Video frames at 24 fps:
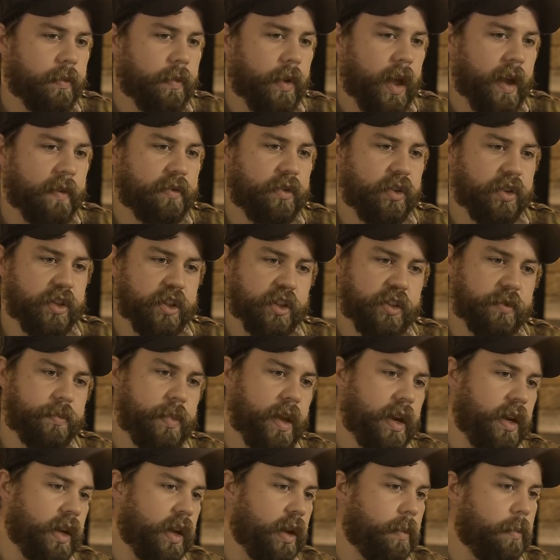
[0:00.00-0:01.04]
After just
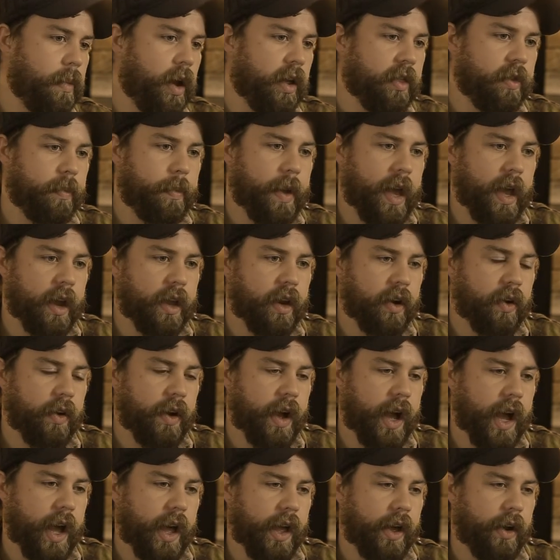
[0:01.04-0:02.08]
spending a month back in
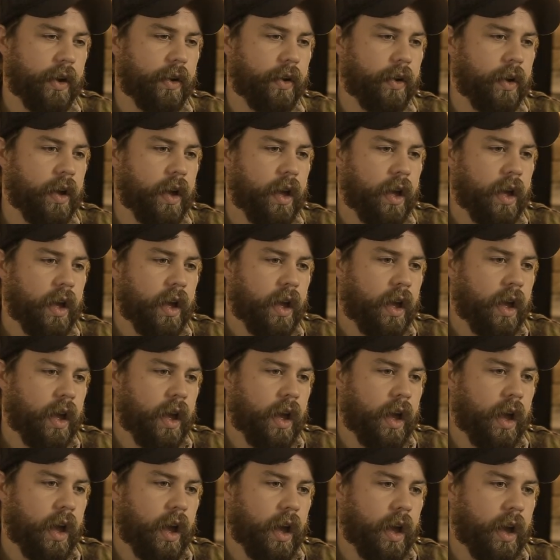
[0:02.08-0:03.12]
Ohio,
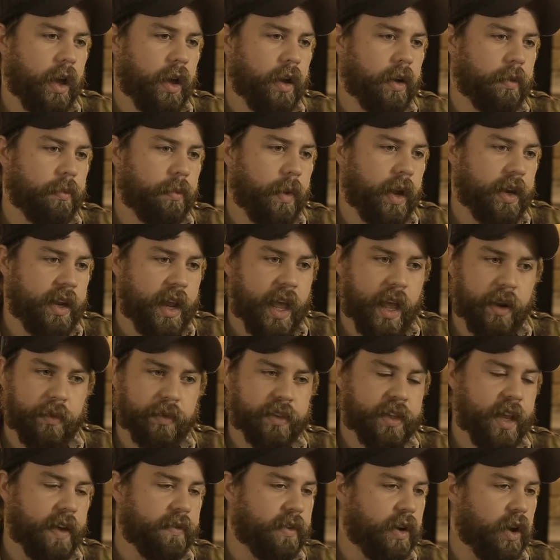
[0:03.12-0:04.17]
my dad
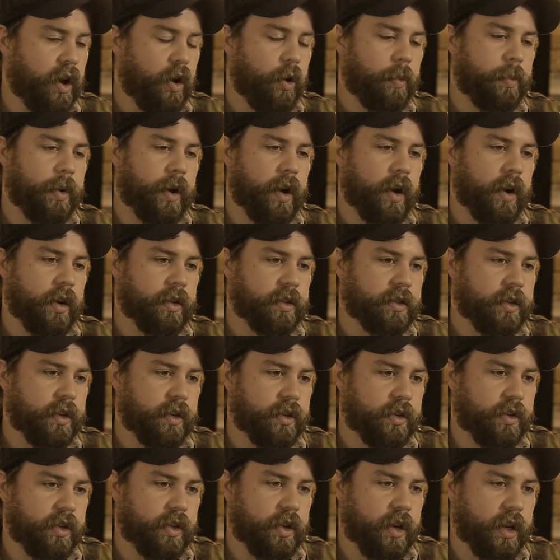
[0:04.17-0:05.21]
was having an open heart
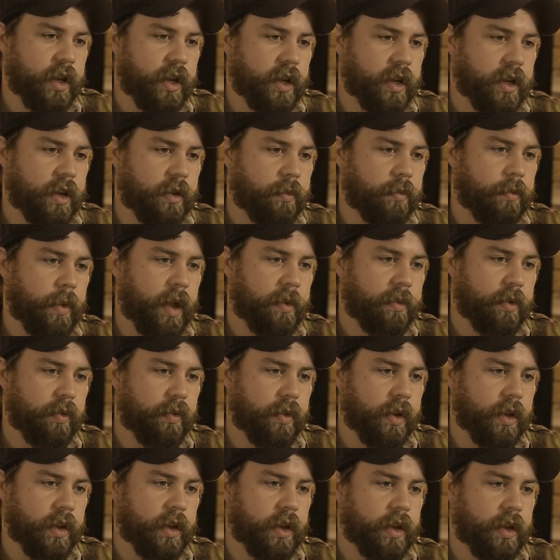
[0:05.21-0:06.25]
surgery, and it made me
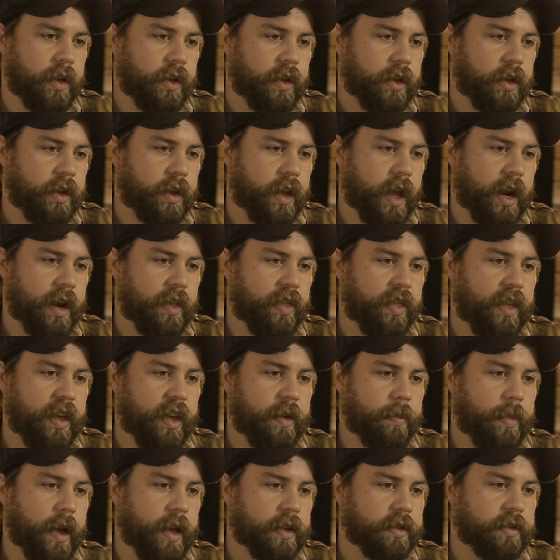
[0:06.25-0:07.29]
really kind of
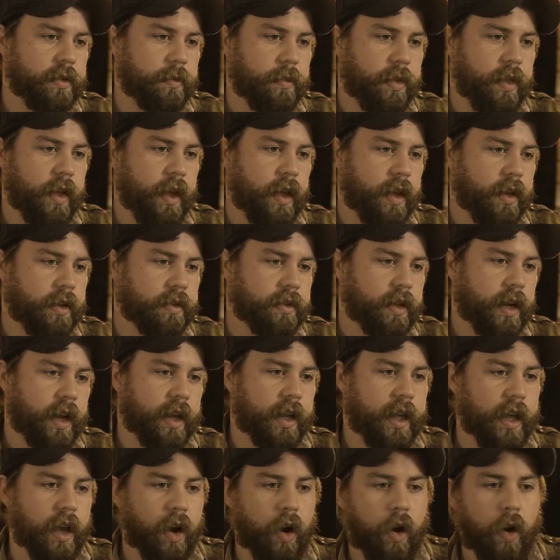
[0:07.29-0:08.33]
think about some things. And I
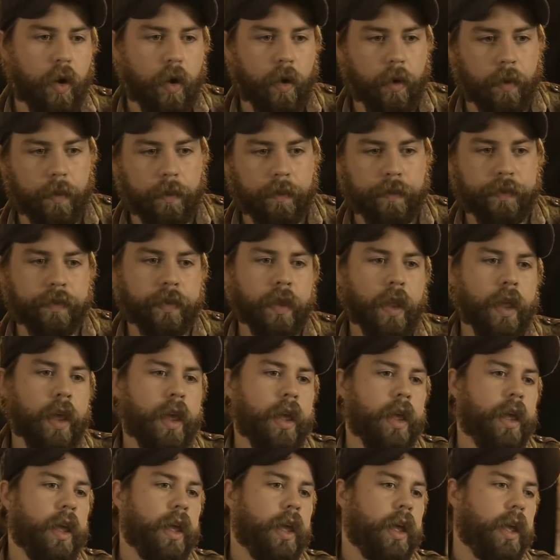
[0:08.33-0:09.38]
get home,
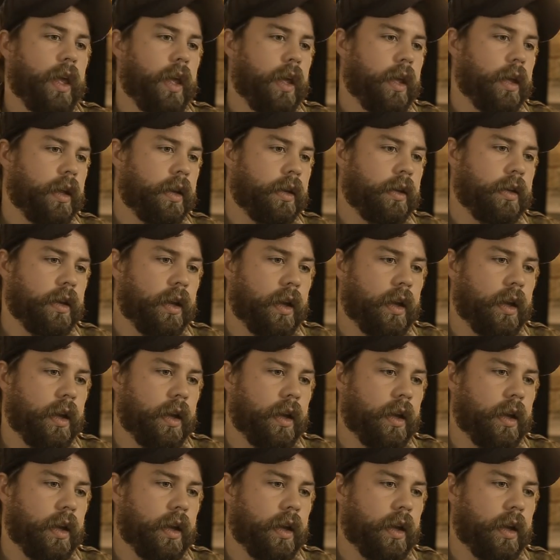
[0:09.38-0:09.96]
and